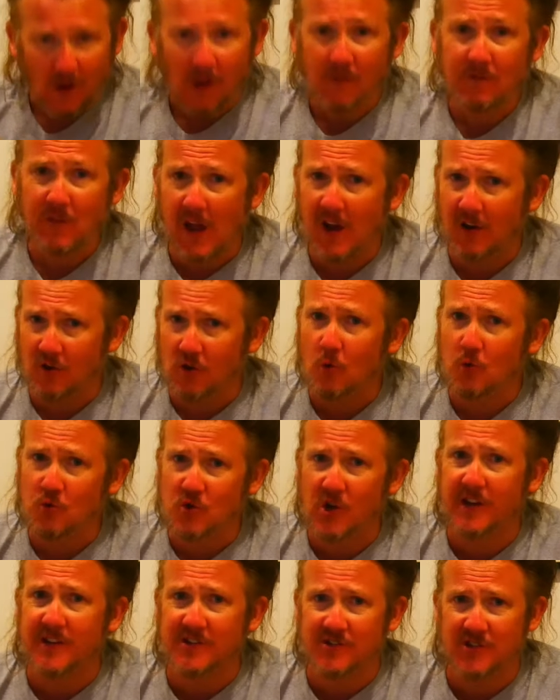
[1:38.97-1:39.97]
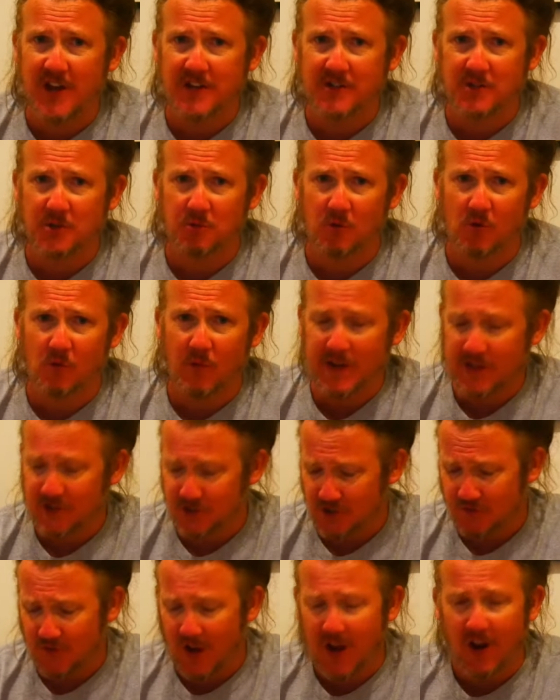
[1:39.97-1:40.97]
They are called chicken tenders for a
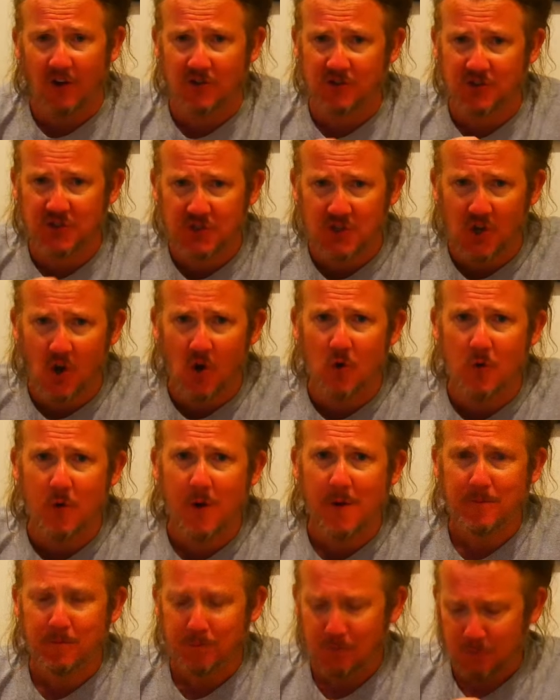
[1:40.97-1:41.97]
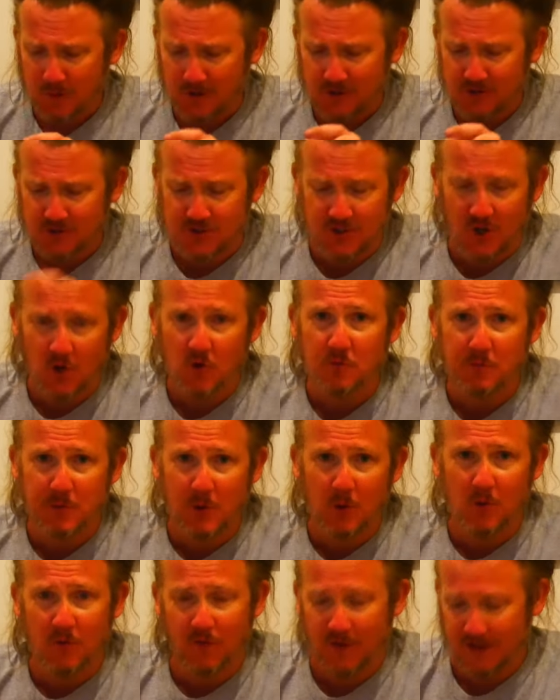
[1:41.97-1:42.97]
reason. They are so
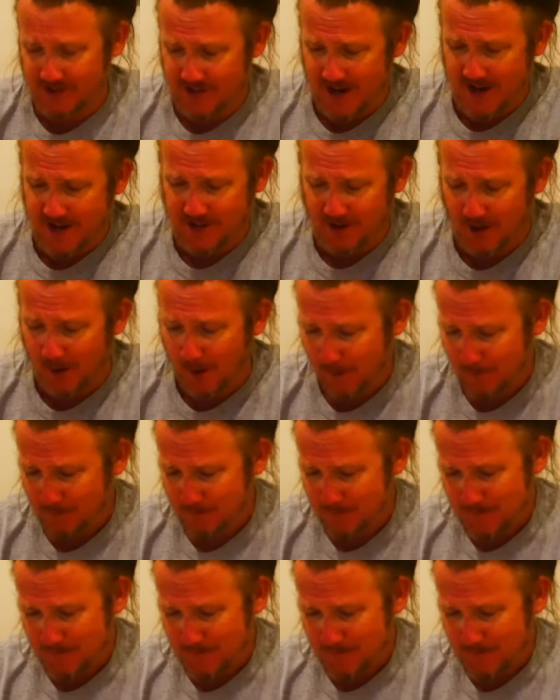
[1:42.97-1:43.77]
beautifully tender.